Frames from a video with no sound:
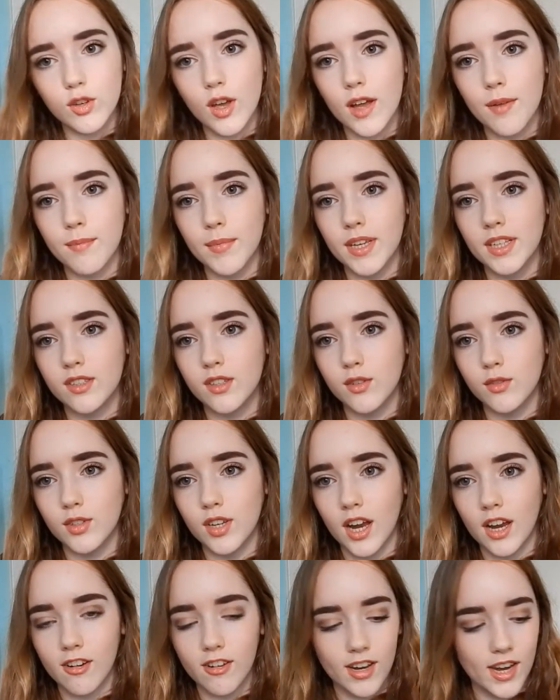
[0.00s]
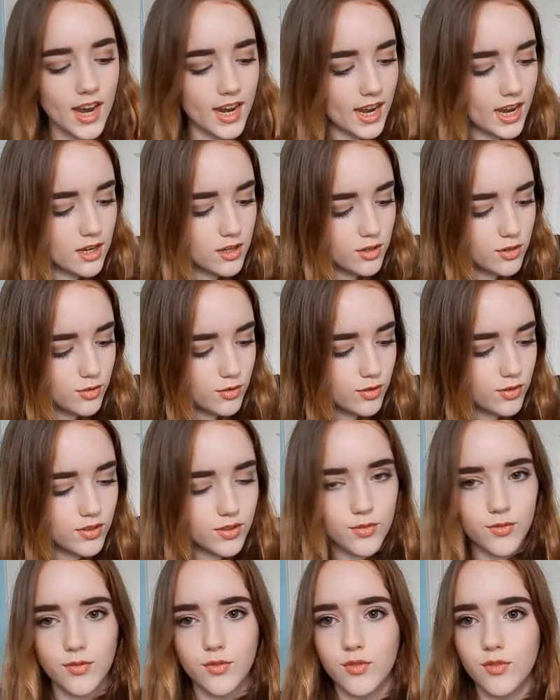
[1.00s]
Then I also have my school diary. I
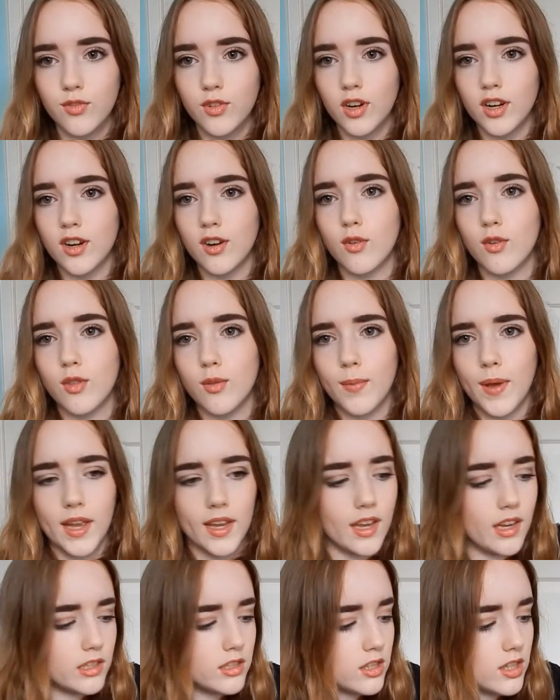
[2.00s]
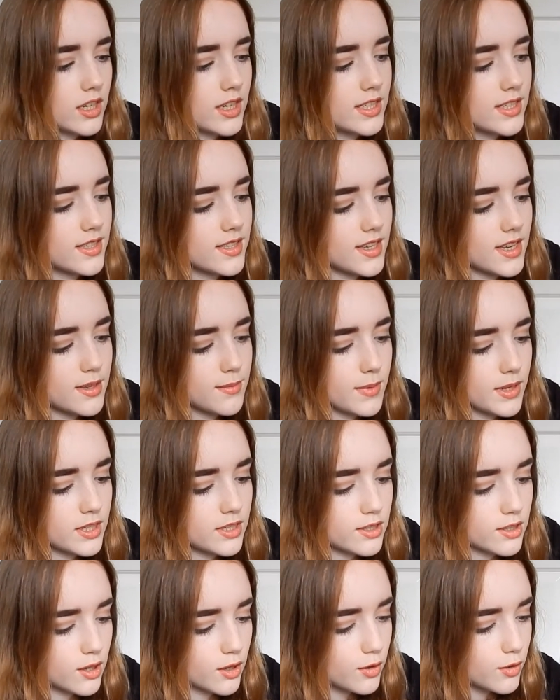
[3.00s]
can't show you the front or the back actually
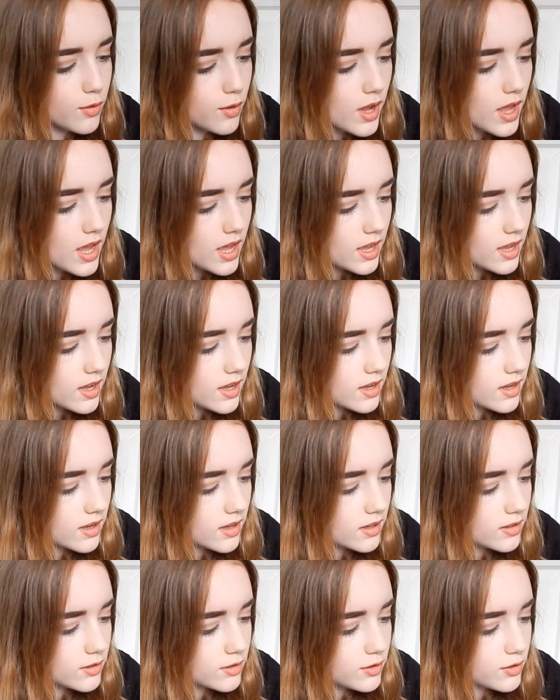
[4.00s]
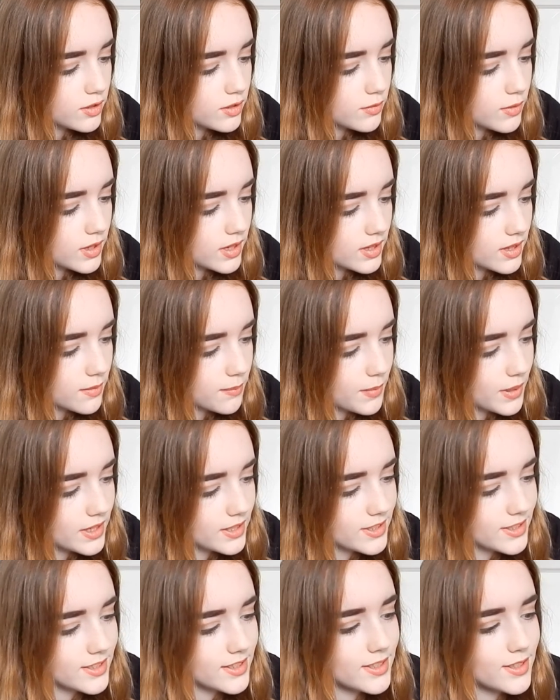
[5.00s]
because it says my school. I'll show
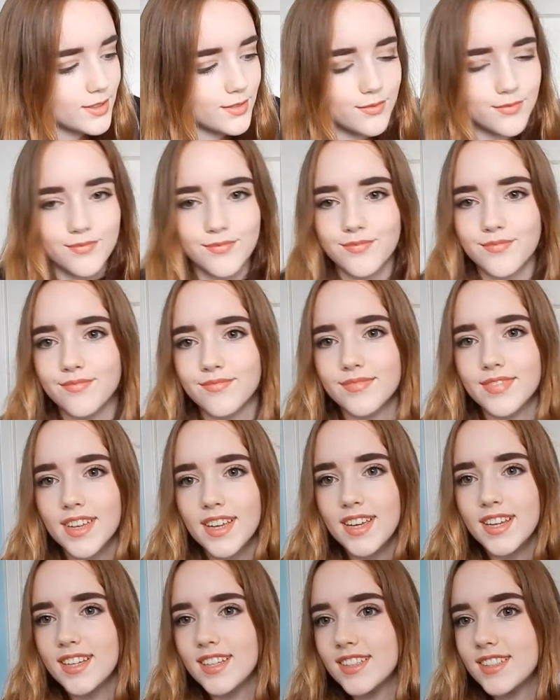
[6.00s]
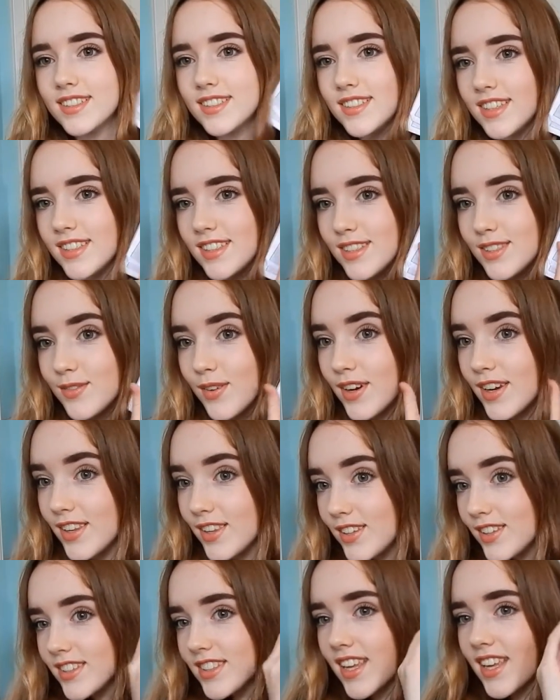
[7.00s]
you one of the pages. So
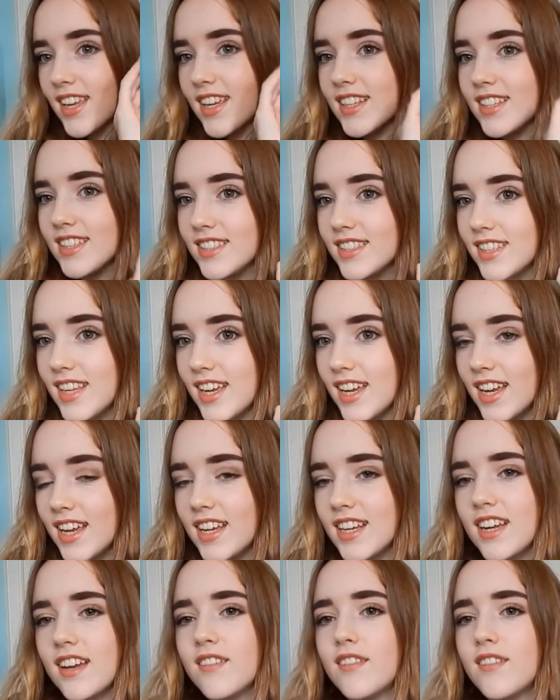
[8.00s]
this is what it looks like